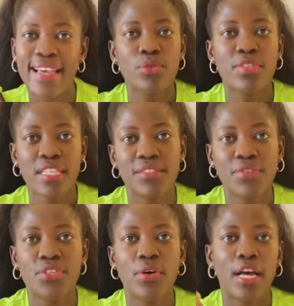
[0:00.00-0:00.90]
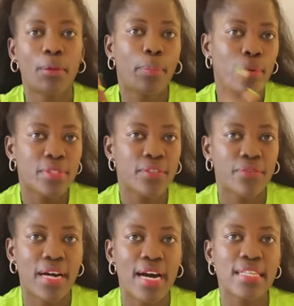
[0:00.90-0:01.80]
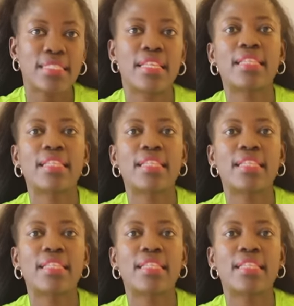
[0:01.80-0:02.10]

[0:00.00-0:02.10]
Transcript: So this video I'll post first,